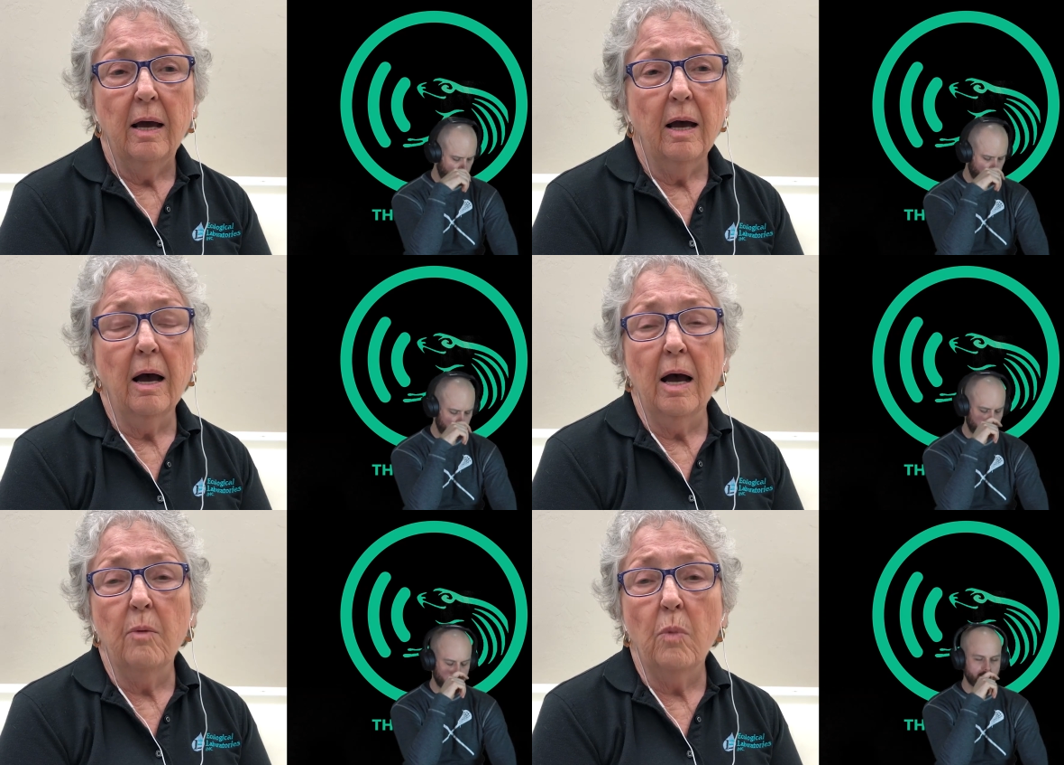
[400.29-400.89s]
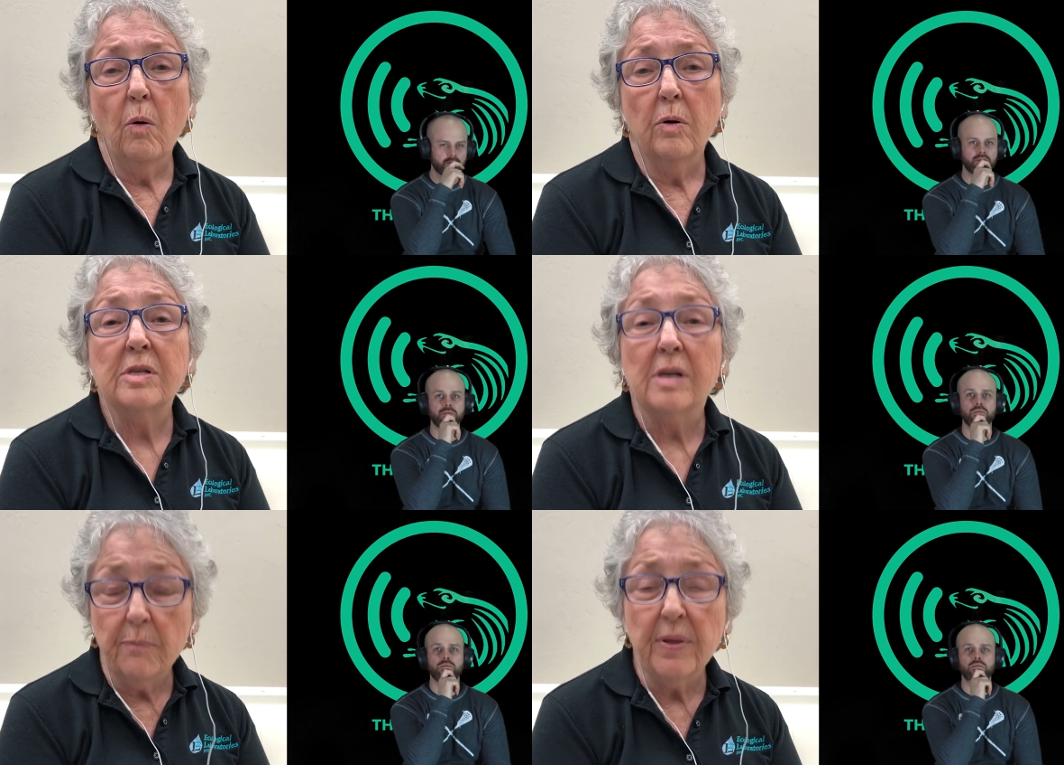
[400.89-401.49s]
Speaker 1: um,
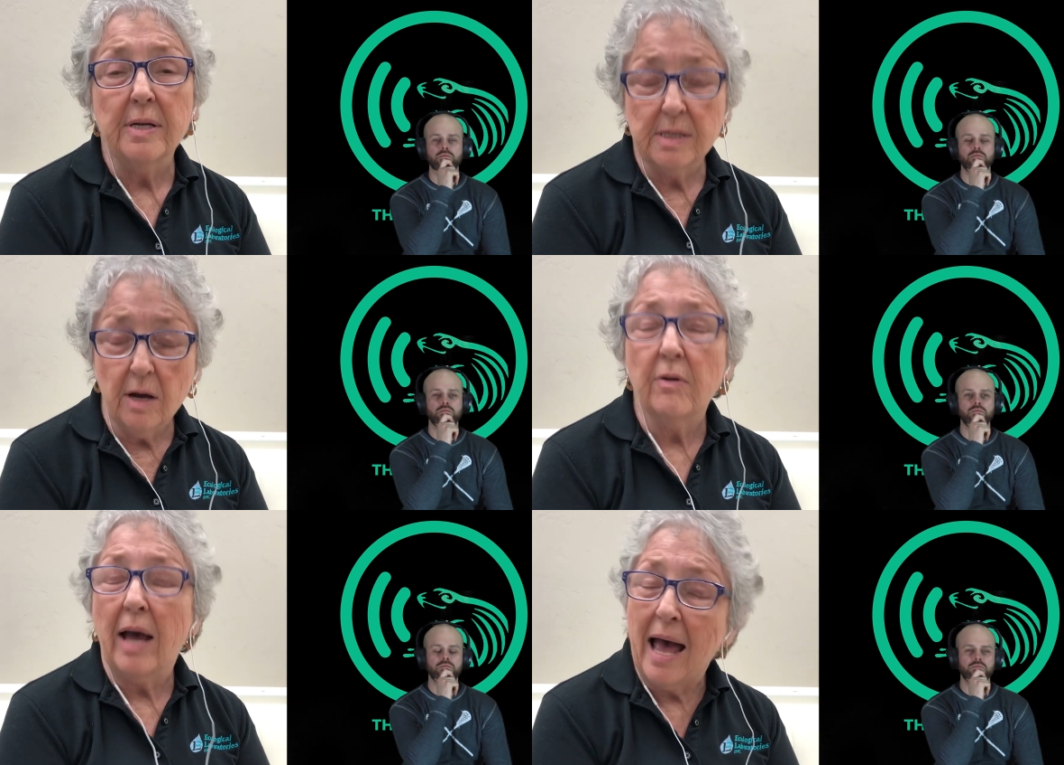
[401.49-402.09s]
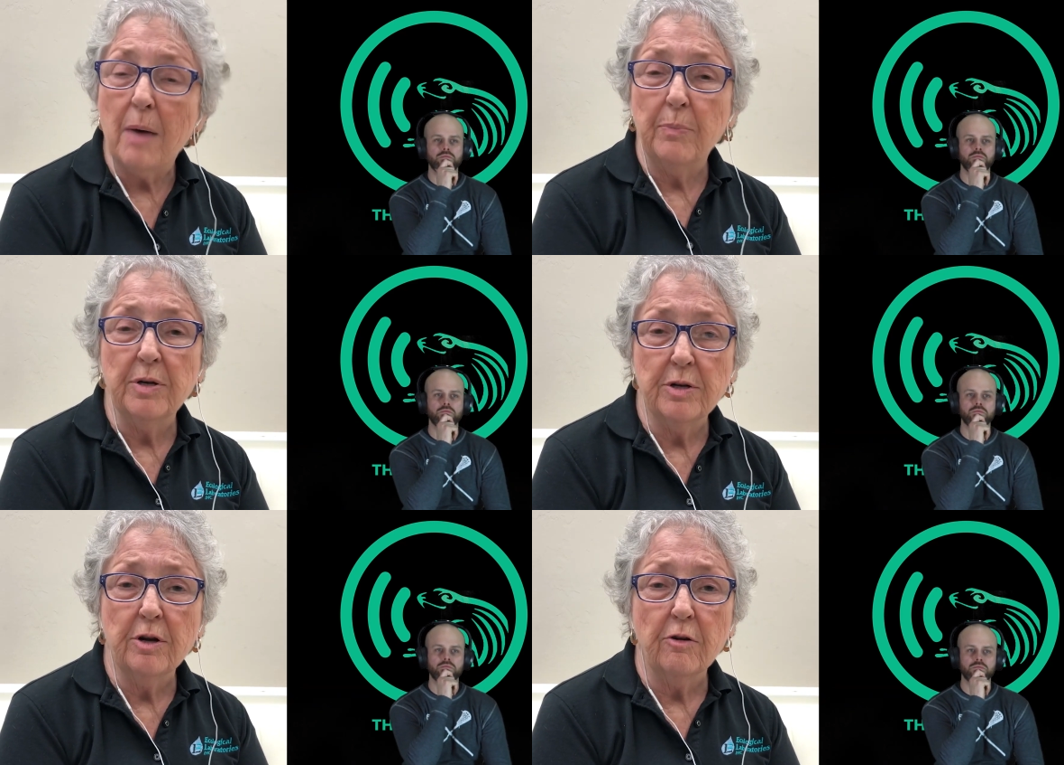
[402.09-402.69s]
something's going to happen
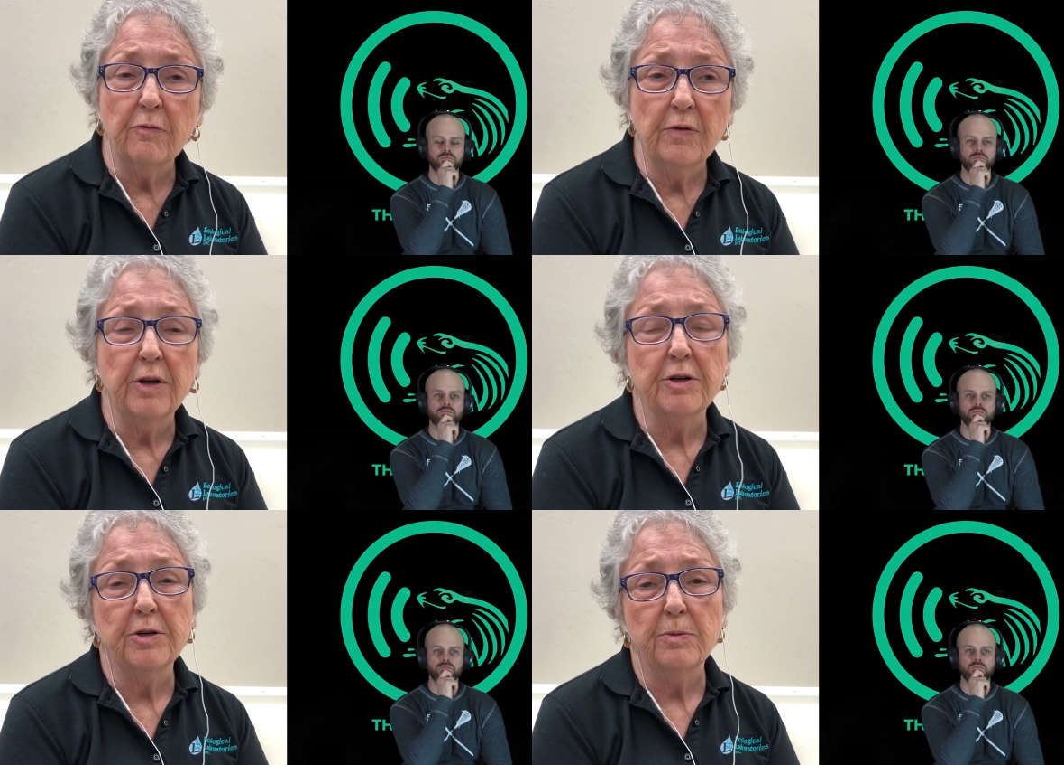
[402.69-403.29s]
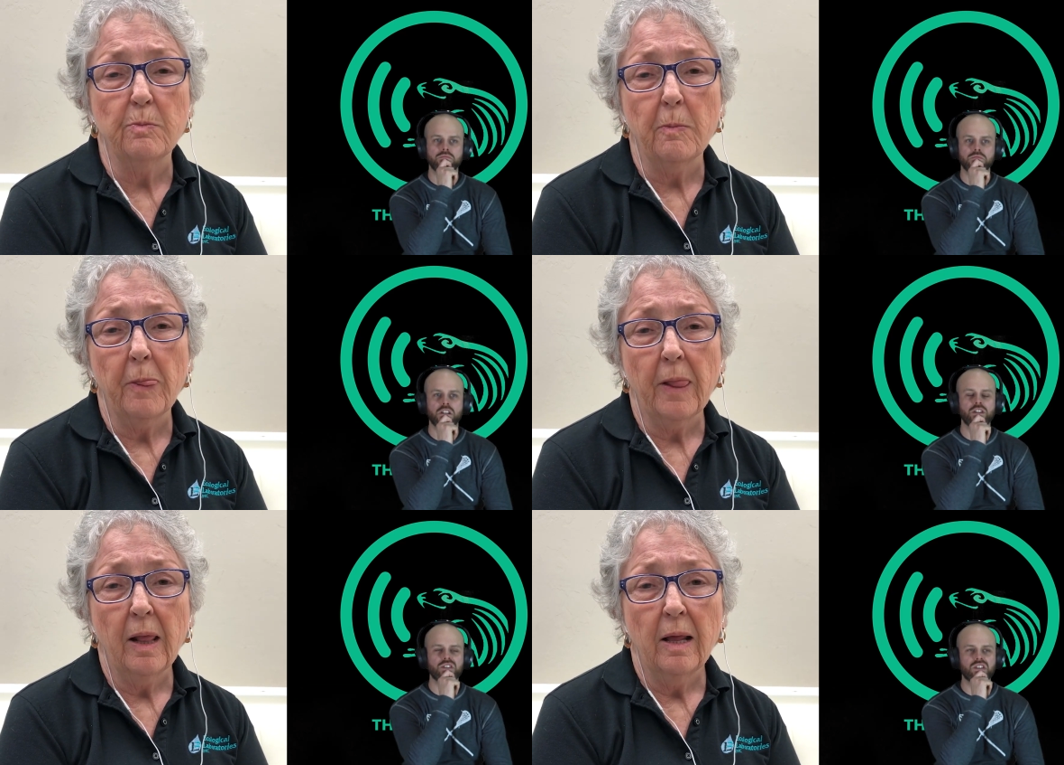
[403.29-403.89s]
to your fish.
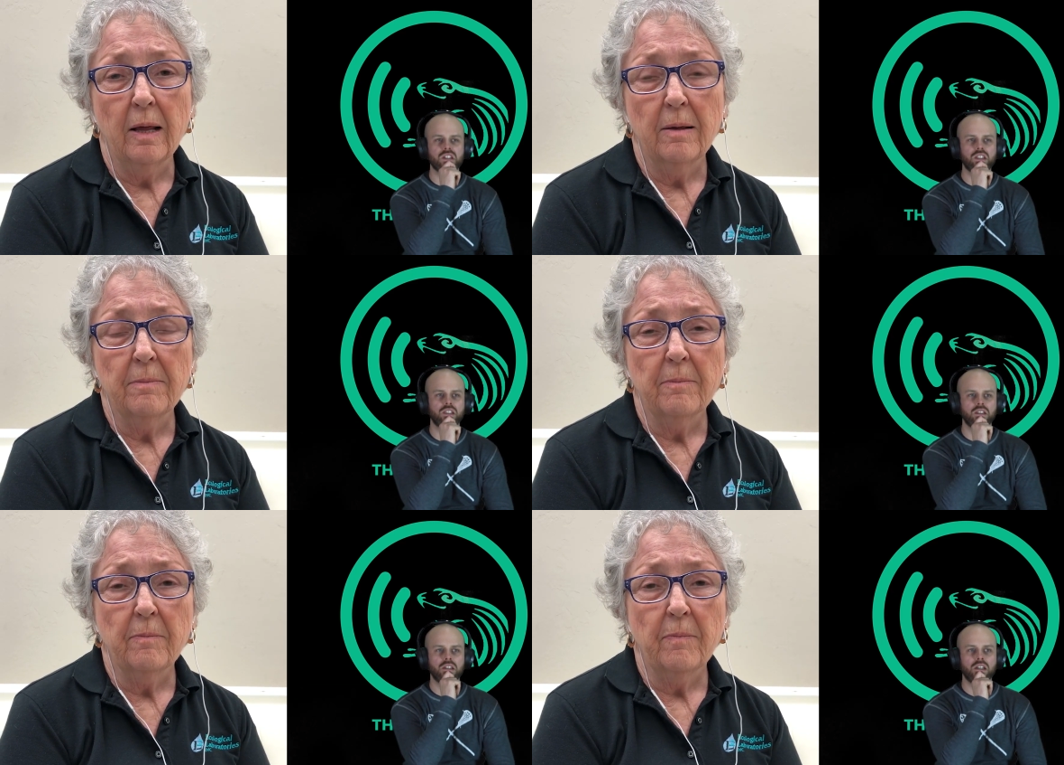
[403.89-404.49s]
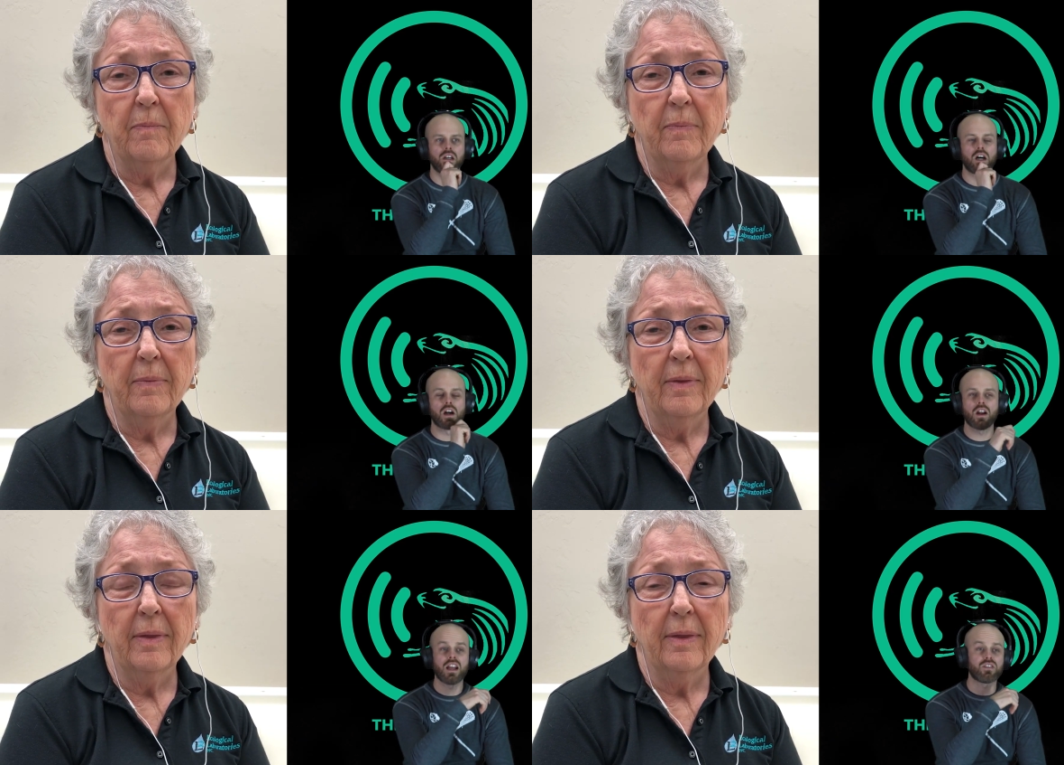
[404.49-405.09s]
Speaker 2: Understood.
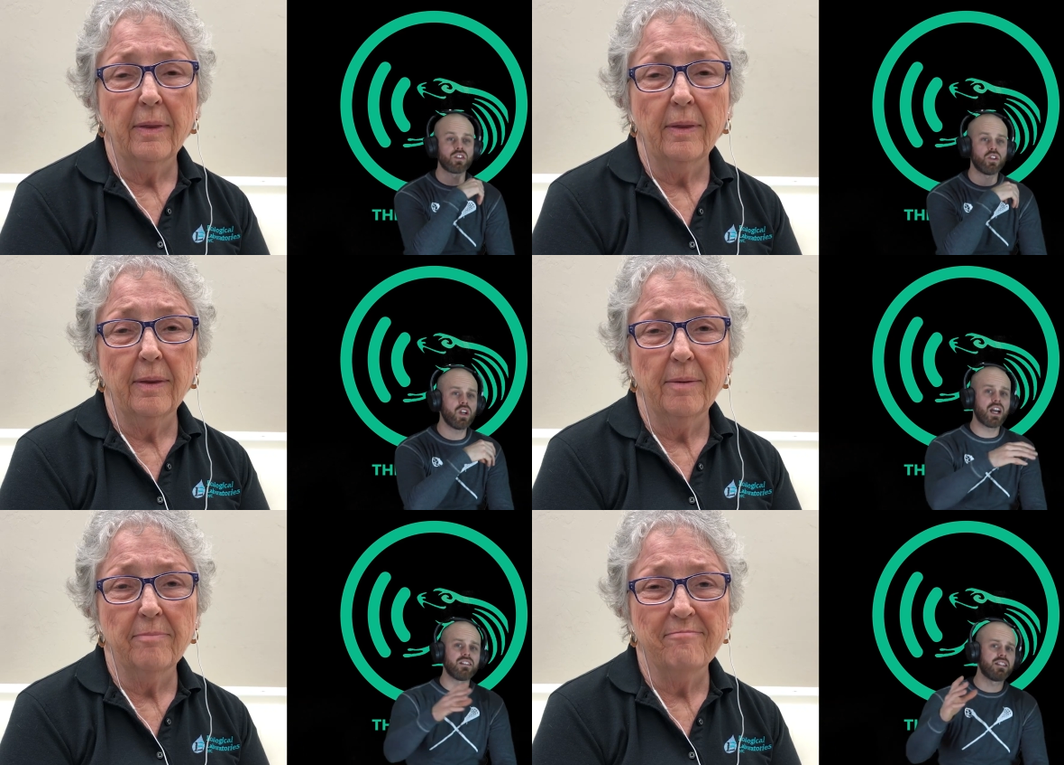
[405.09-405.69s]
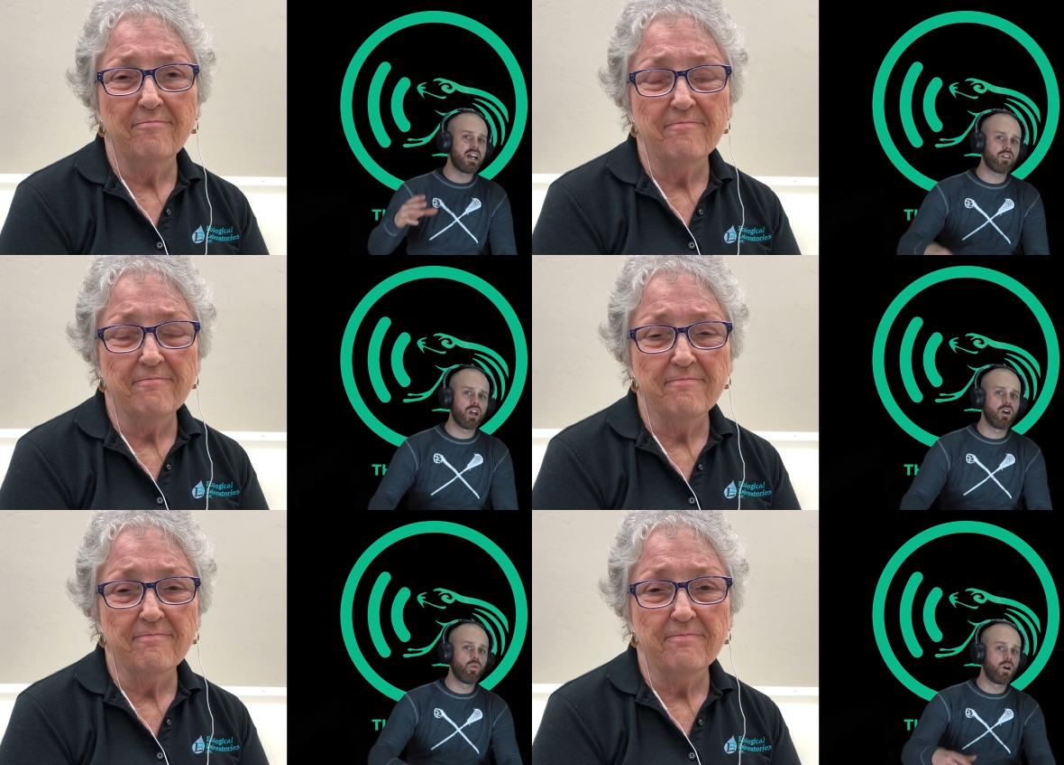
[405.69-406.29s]
All right, so you guys now
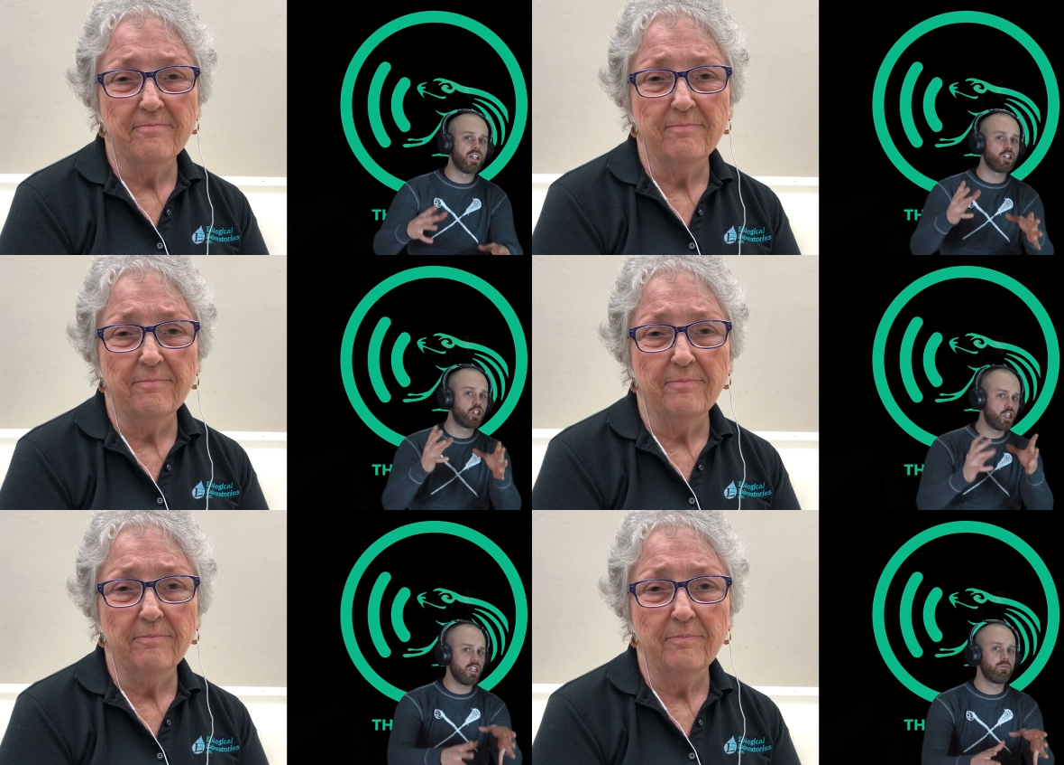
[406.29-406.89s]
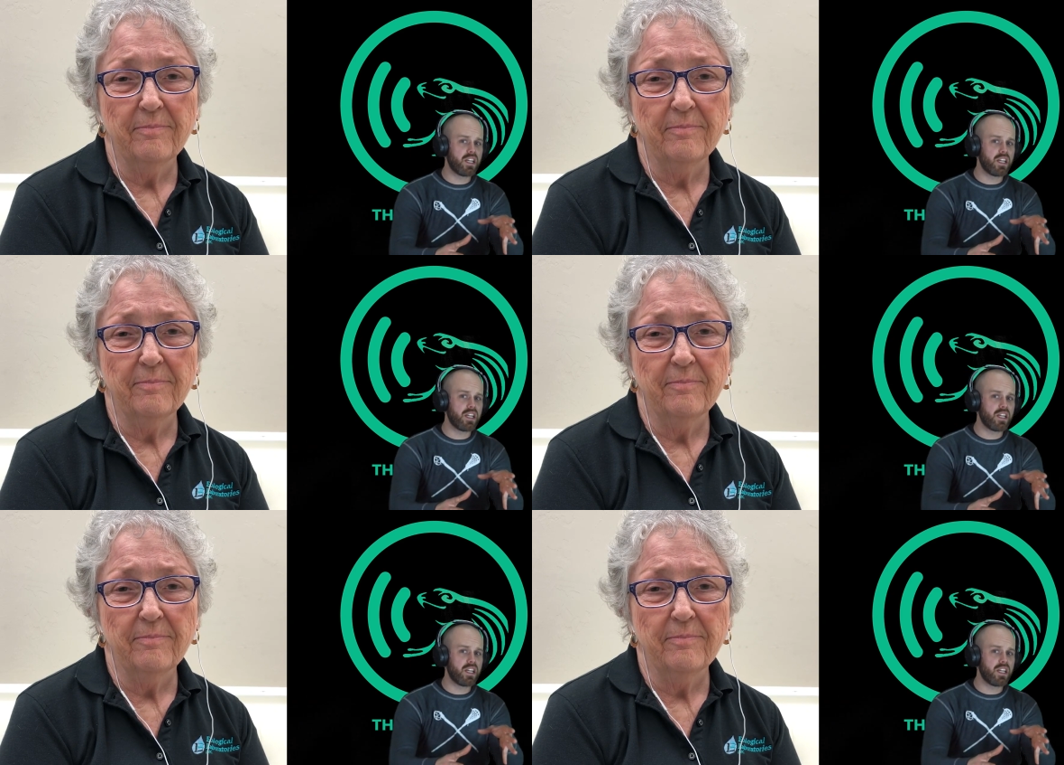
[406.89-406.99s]
know what should